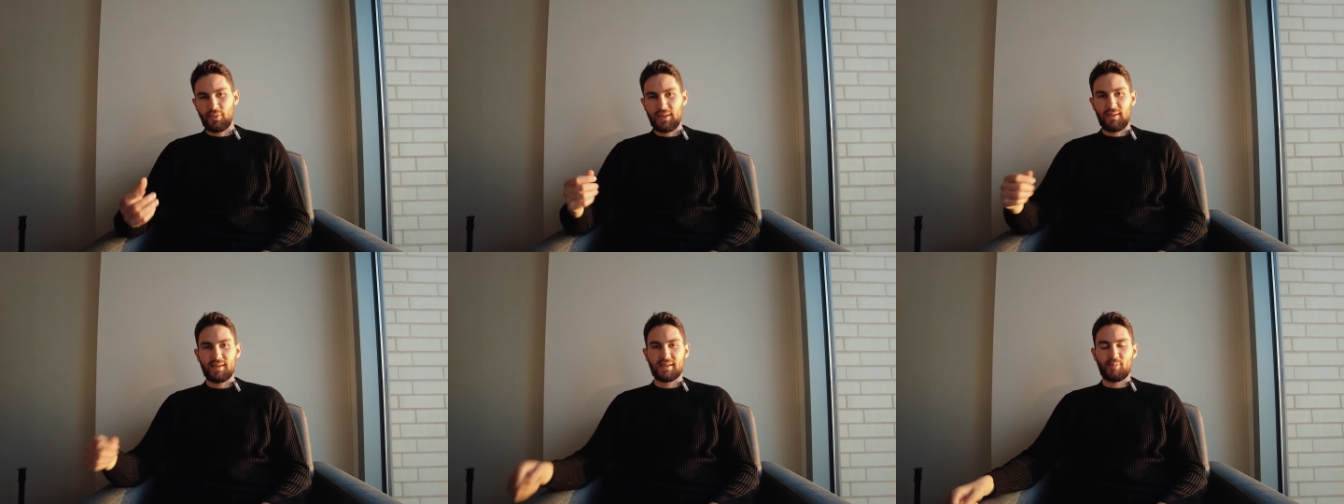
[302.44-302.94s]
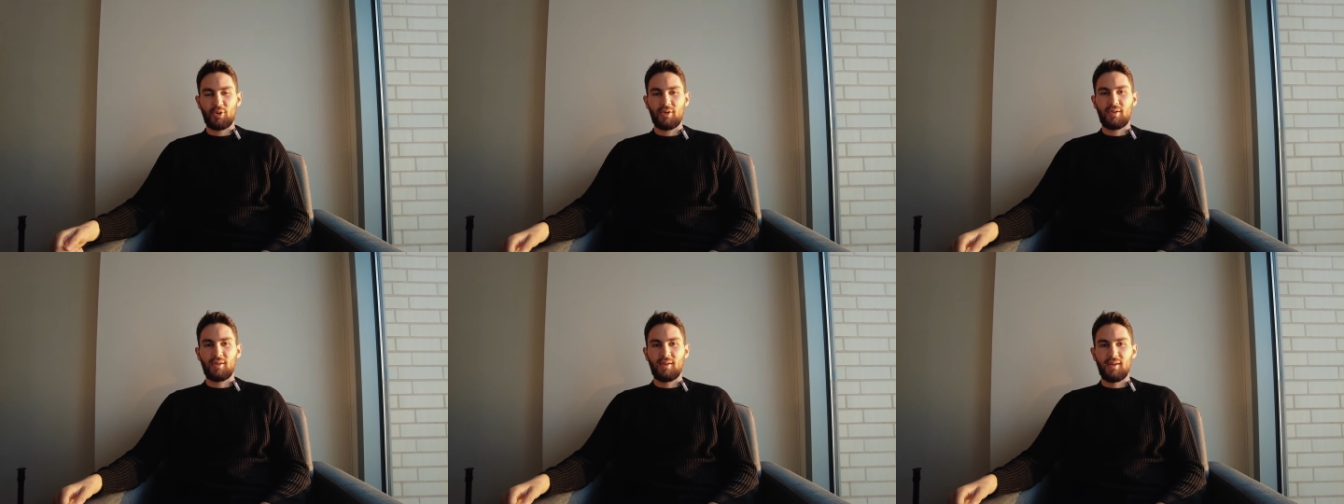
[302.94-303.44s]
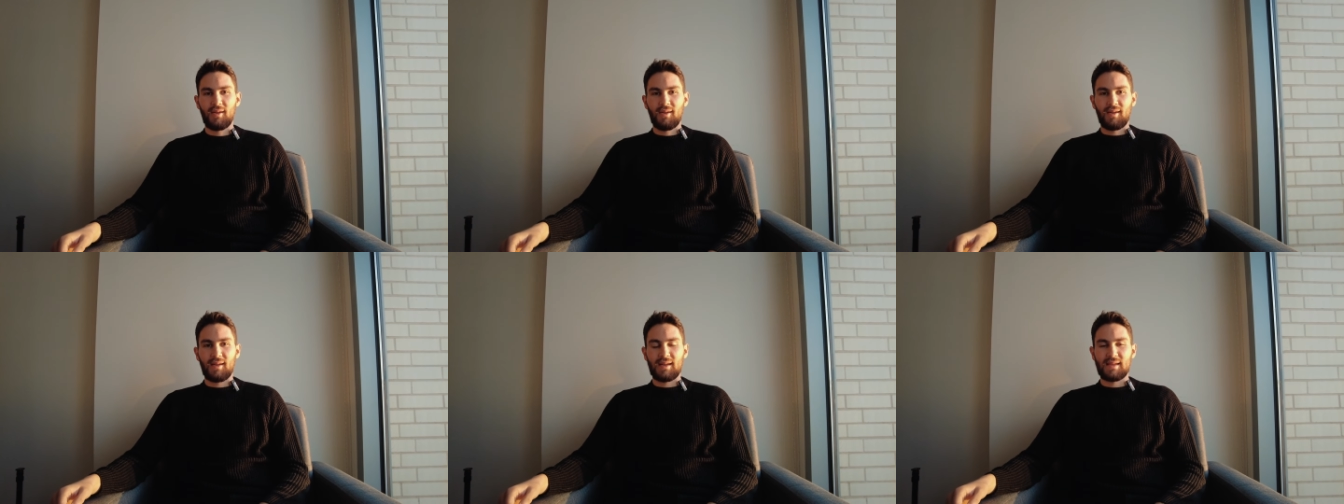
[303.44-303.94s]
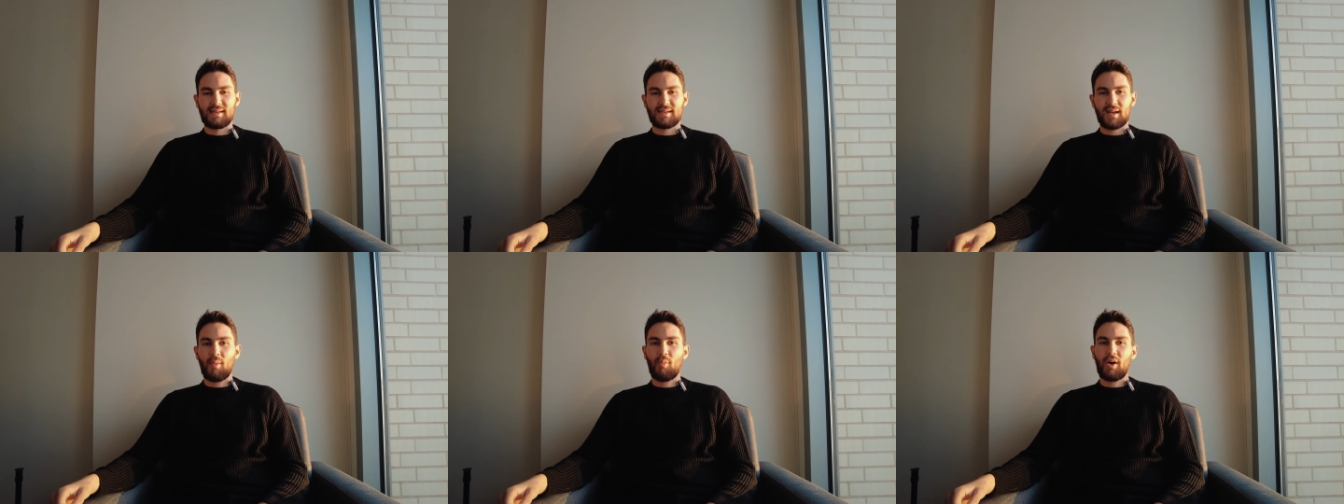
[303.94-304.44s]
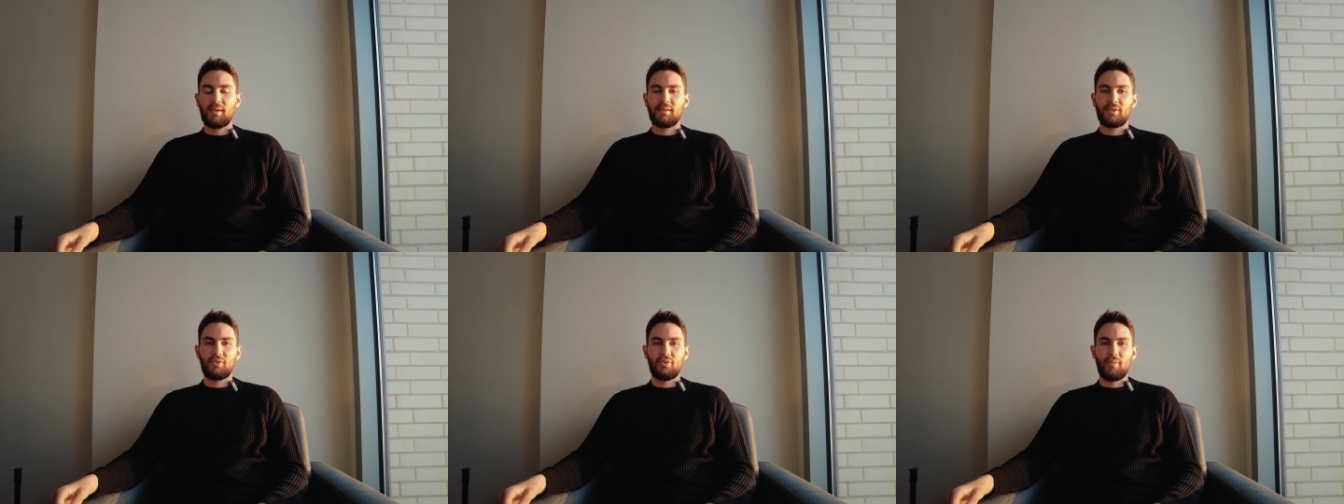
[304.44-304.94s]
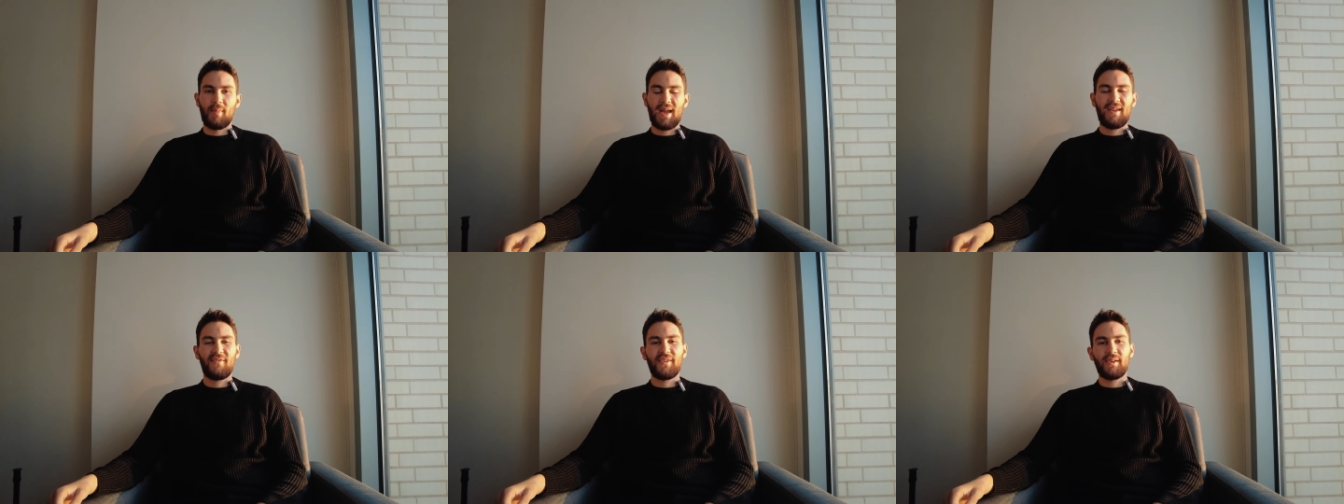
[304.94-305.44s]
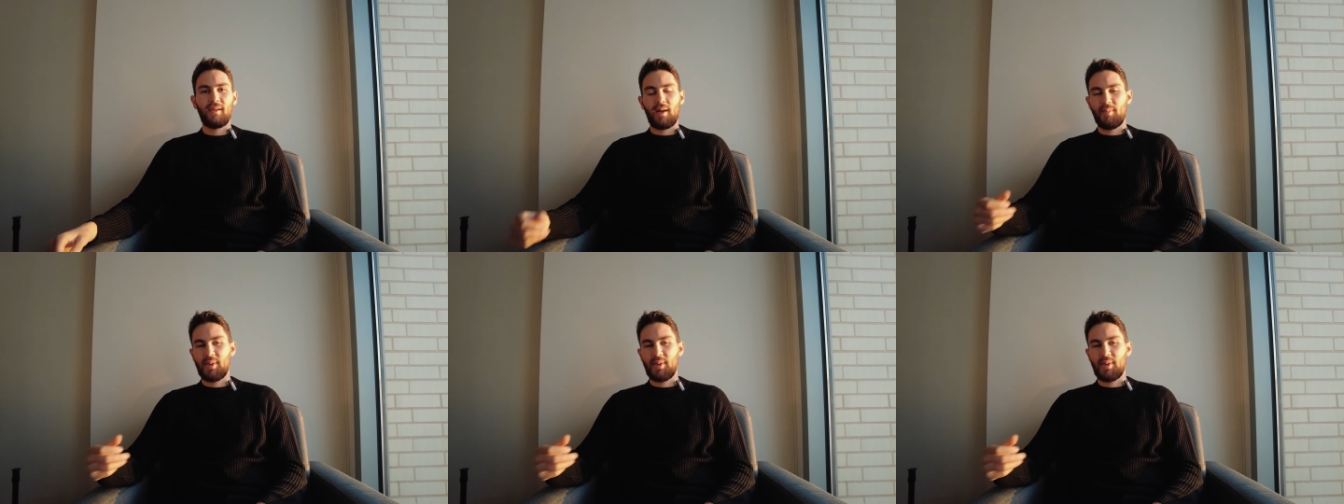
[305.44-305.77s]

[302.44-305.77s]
read this book is someone who may feel a